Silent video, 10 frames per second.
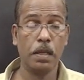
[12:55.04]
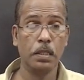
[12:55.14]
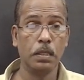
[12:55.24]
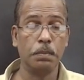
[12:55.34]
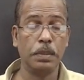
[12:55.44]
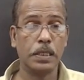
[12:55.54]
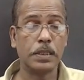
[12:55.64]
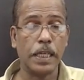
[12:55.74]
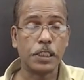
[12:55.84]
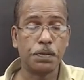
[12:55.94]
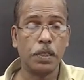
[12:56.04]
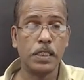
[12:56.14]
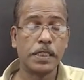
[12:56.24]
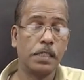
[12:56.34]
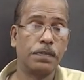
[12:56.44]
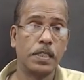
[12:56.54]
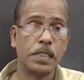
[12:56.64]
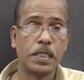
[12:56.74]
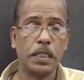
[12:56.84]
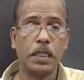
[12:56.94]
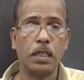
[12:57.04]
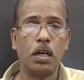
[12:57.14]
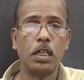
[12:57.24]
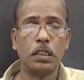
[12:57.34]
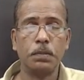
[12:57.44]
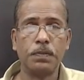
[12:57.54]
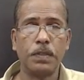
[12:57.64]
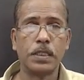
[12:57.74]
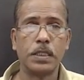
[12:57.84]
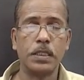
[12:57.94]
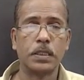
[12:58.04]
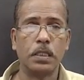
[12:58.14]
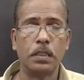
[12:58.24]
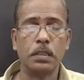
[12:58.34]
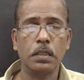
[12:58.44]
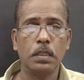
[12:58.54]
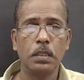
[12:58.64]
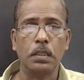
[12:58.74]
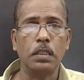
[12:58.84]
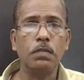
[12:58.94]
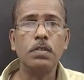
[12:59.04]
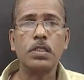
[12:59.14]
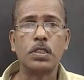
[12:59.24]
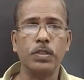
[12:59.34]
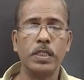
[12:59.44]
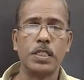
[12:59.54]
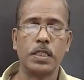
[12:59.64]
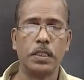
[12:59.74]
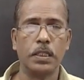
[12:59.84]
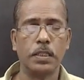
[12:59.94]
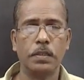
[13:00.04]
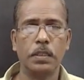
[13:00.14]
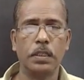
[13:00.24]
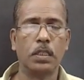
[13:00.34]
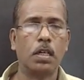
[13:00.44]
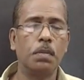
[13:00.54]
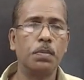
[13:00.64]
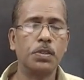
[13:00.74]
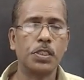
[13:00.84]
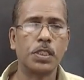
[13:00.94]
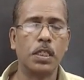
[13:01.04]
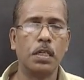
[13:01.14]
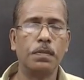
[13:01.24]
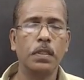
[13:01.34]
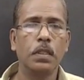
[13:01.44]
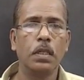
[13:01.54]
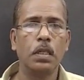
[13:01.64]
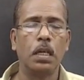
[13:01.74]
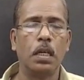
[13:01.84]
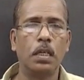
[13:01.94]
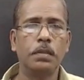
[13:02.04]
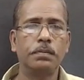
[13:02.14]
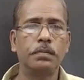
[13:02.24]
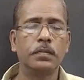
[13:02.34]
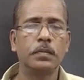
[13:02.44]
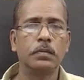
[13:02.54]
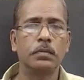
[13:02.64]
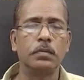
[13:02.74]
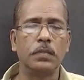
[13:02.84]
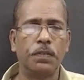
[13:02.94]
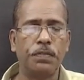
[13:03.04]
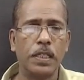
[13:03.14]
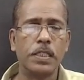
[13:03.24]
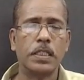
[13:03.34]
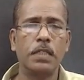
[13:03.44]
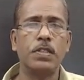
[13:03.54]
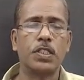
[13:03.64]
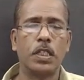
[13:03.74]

Because exponential function and logarithmic functions are inverse to each other, the composition of and the function which are